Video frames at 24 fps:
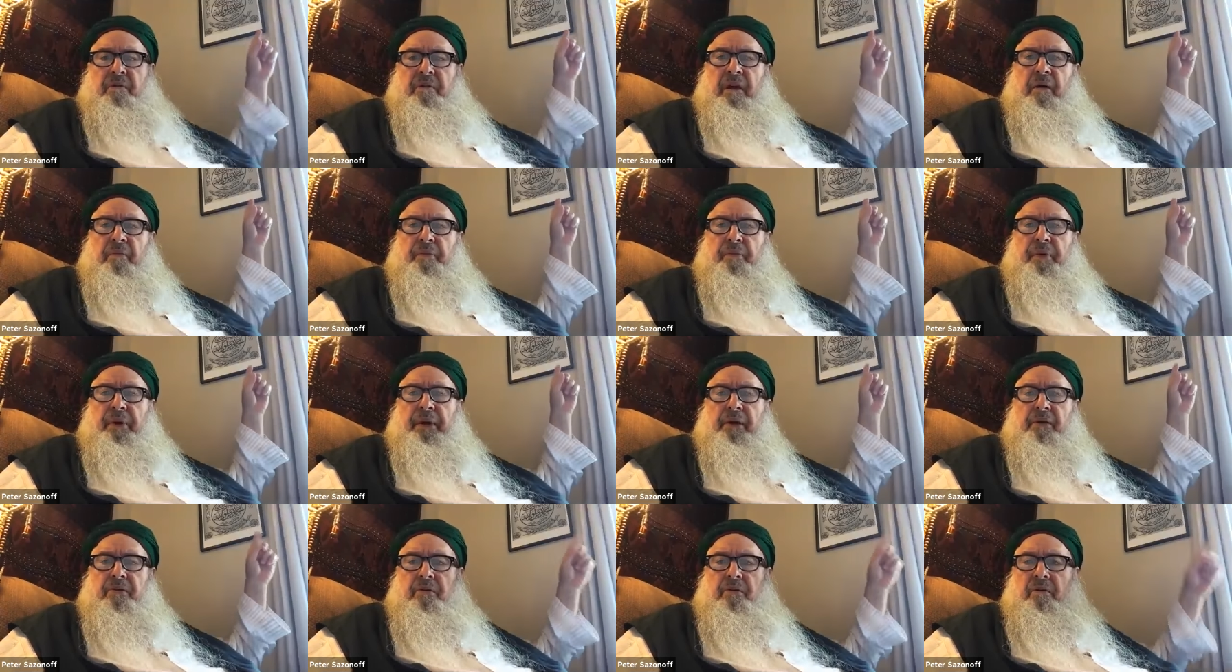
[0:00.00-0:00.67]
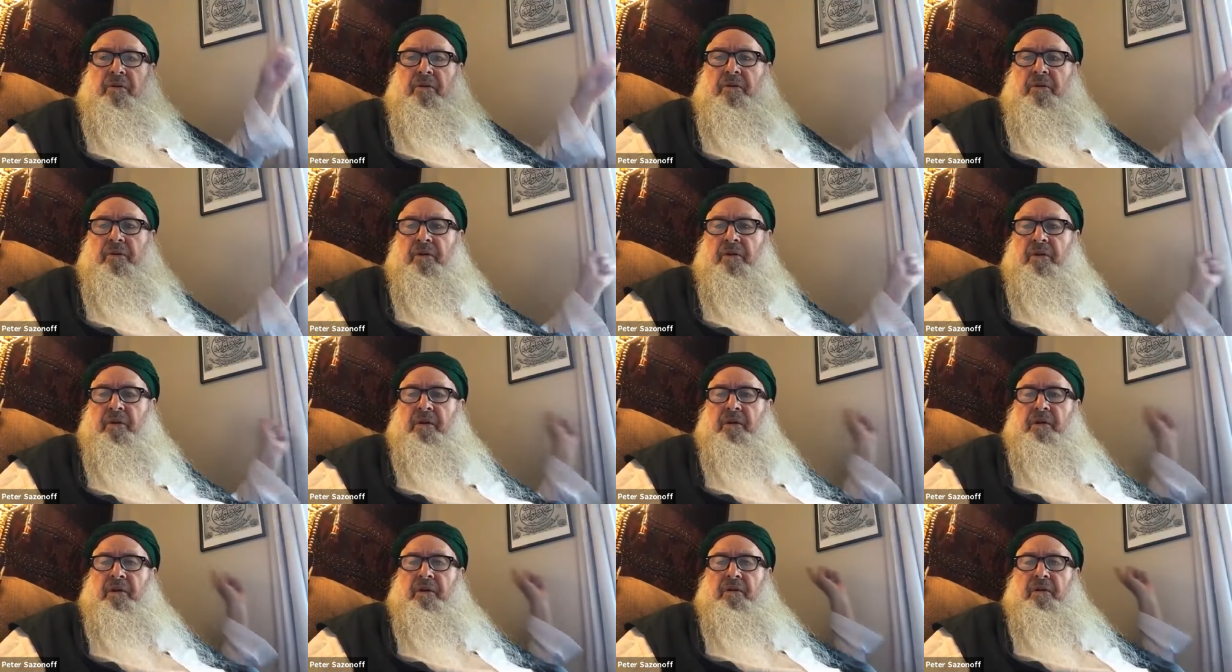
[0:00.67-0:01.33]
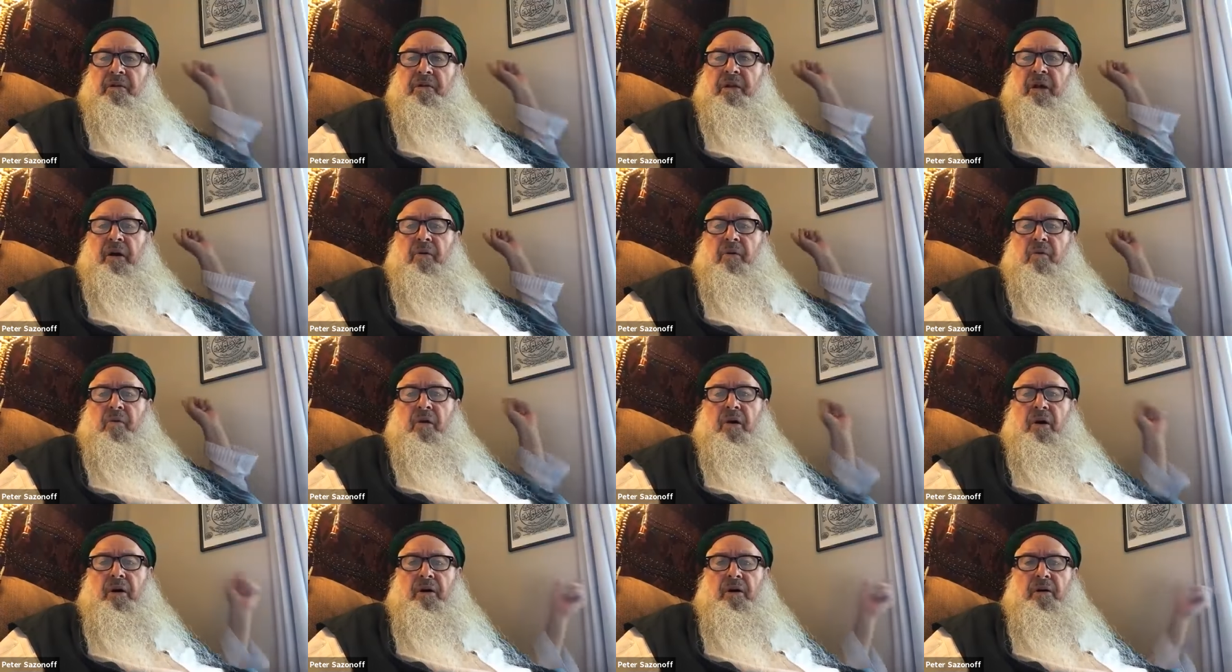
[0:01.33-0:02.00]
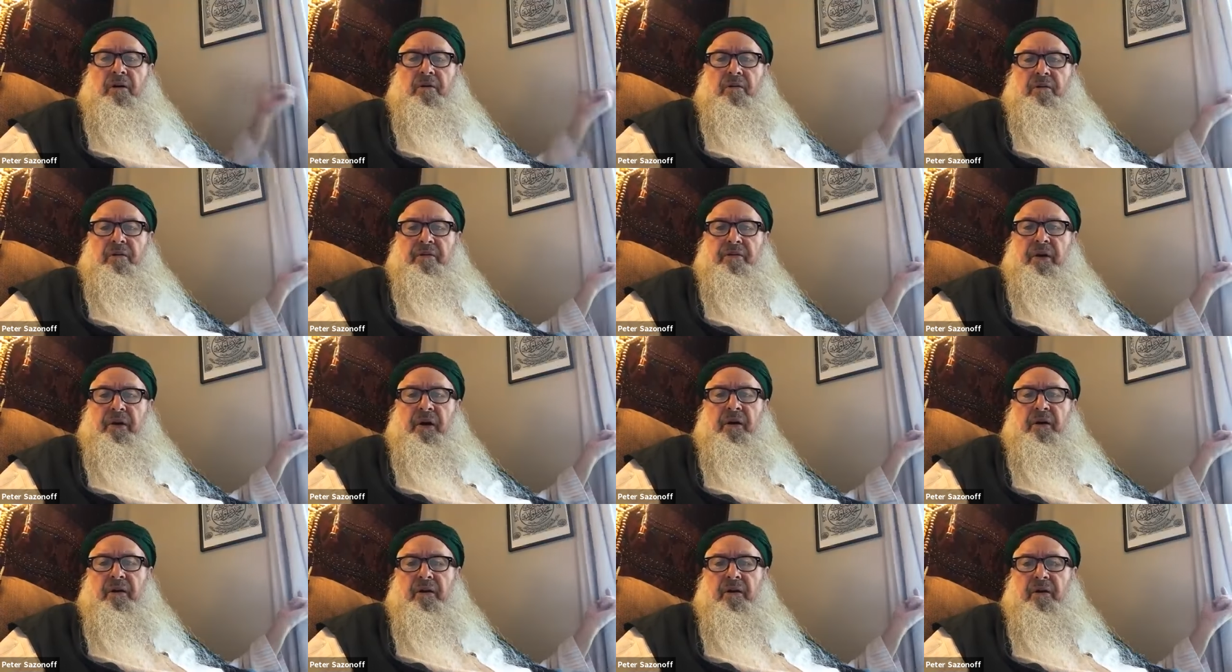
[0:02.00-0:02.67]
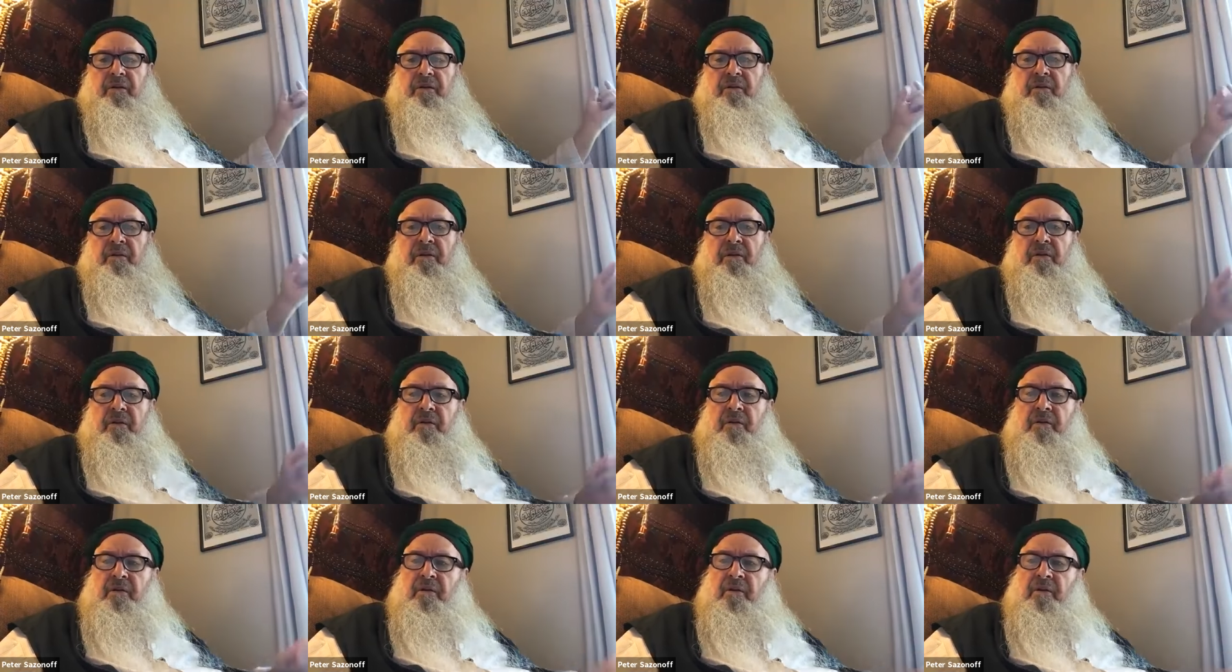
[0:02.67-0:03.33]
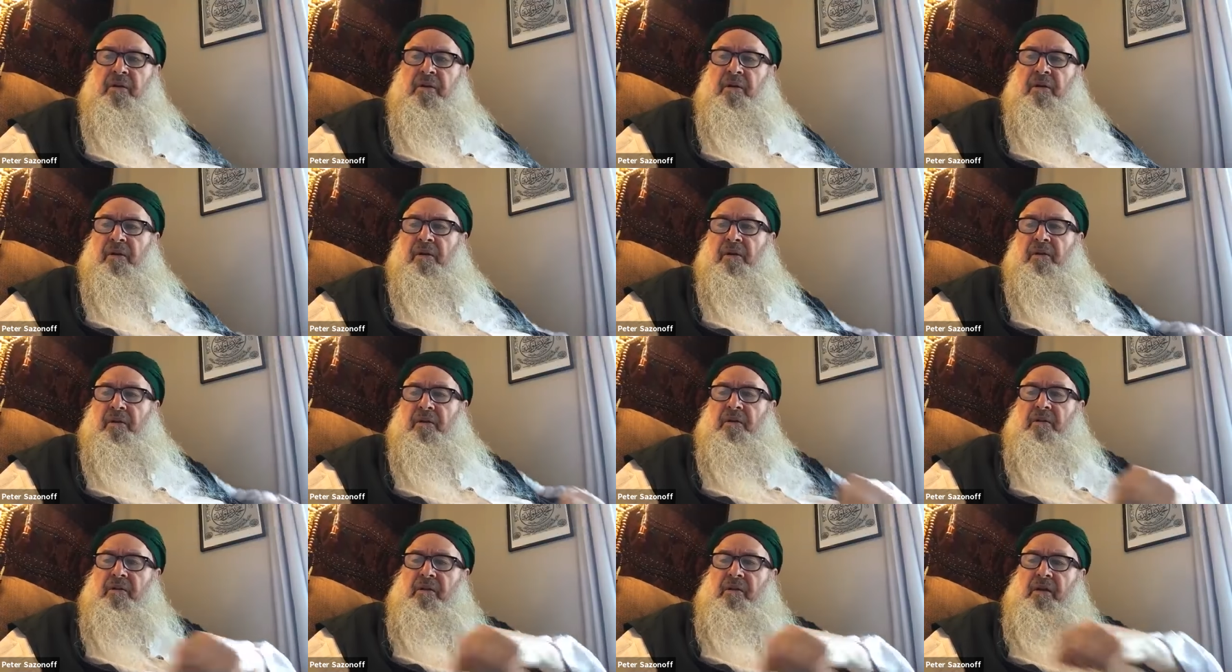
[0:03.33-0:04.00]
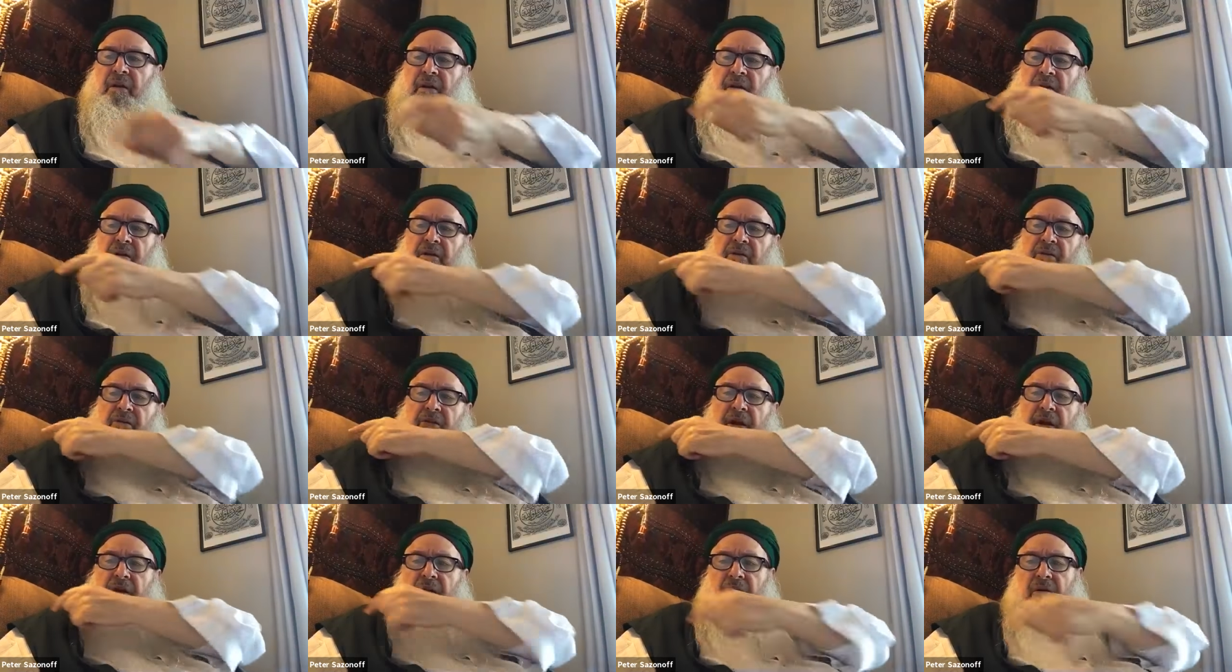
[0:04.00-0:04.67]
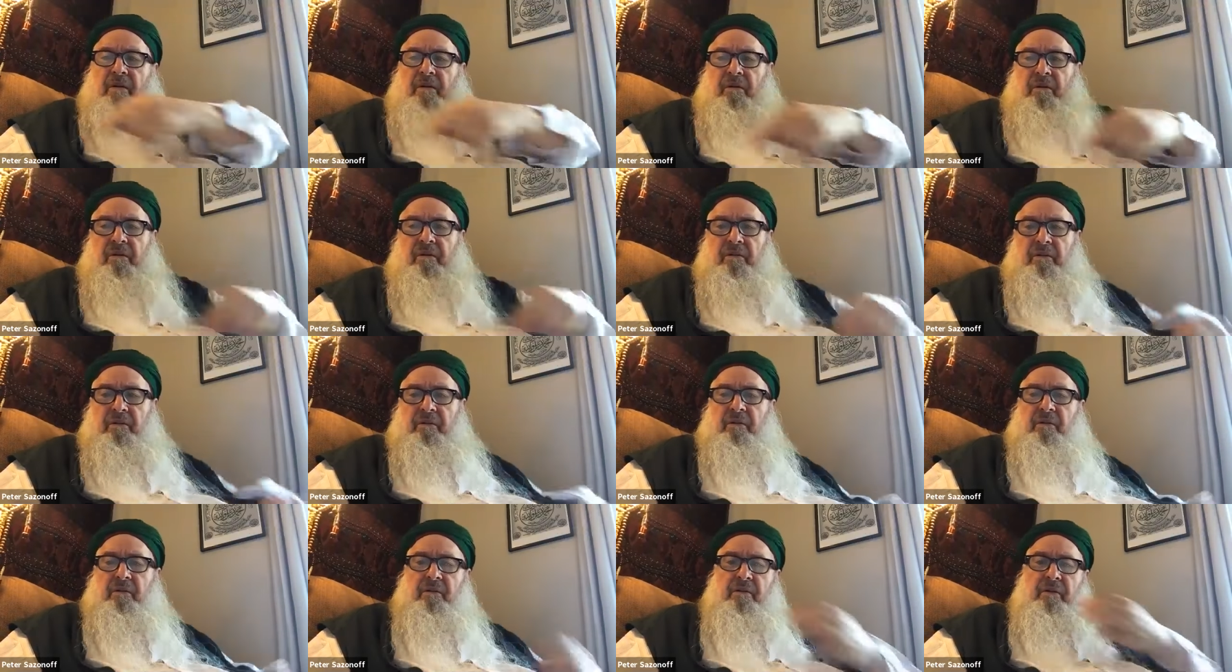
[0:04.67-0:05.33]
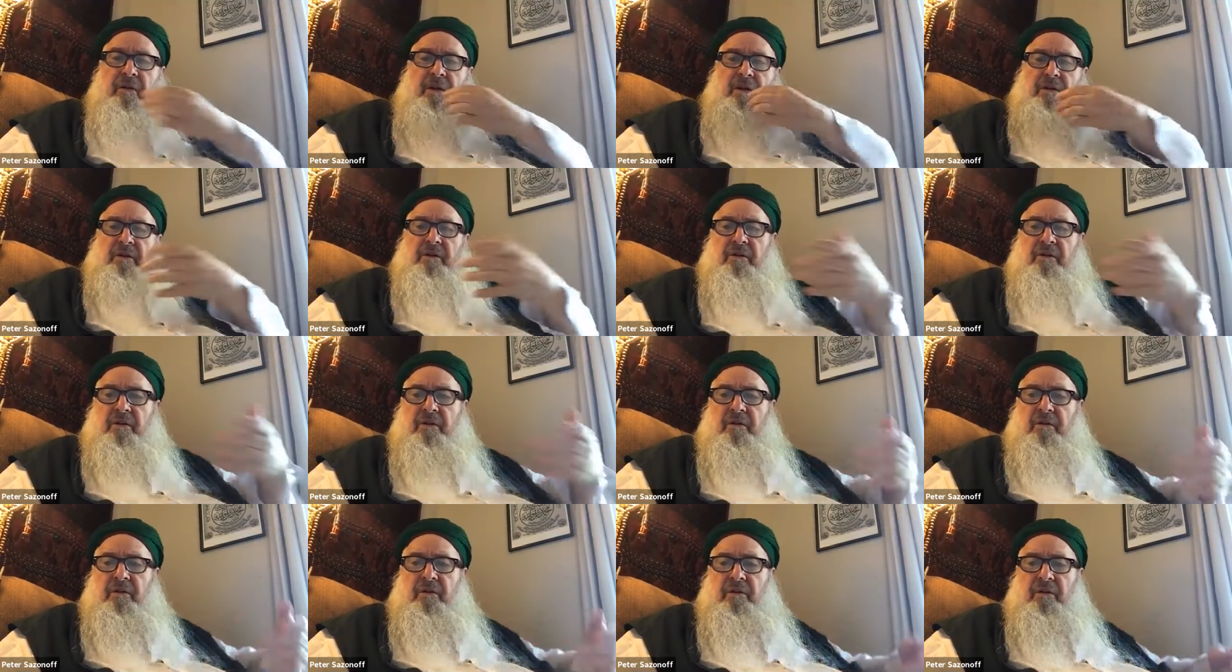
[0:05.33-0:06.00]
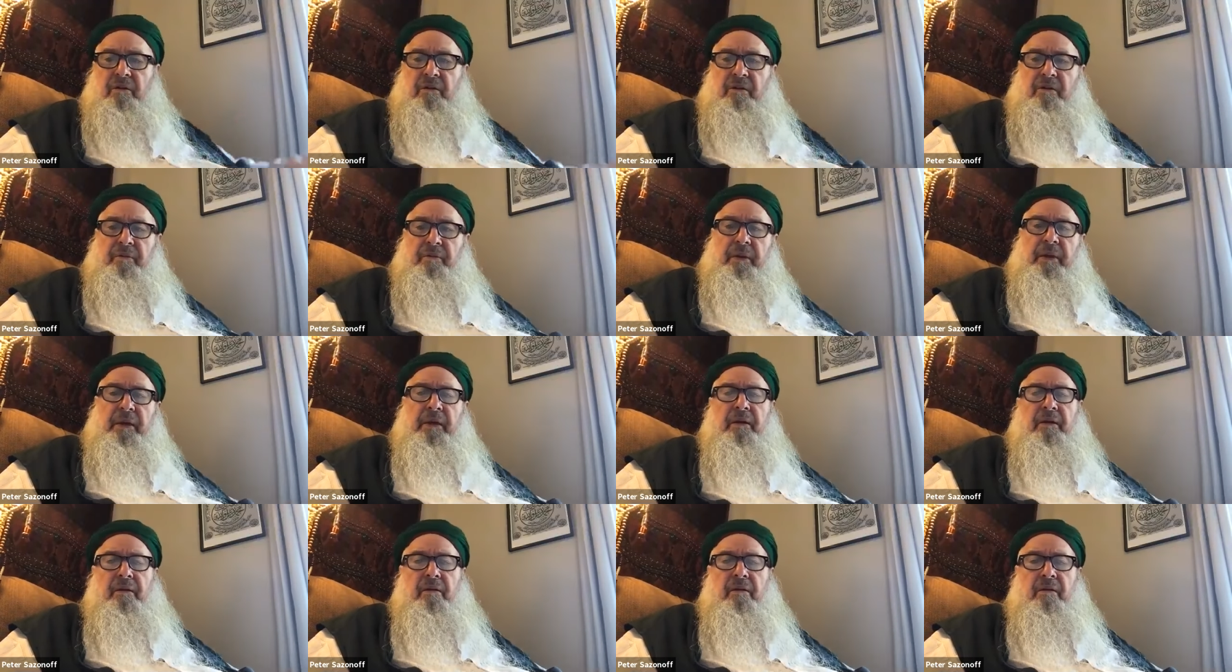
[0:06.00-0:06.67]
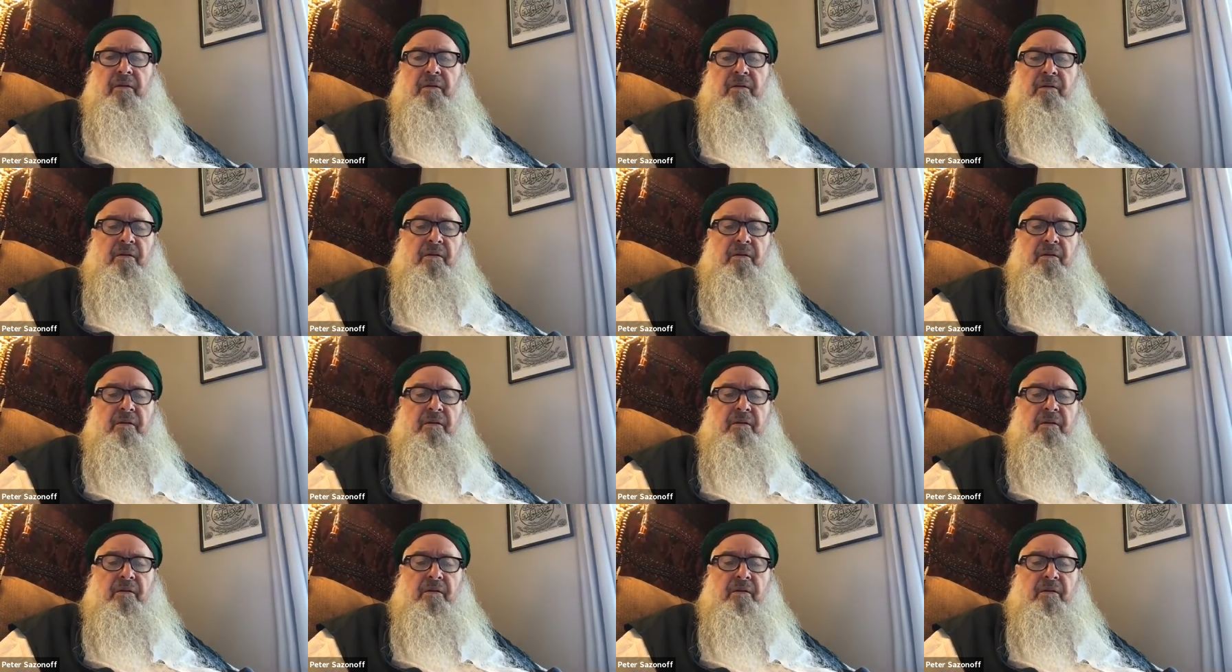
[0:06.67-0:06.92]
The picture, the wall, the curtain, the chair, the speaker.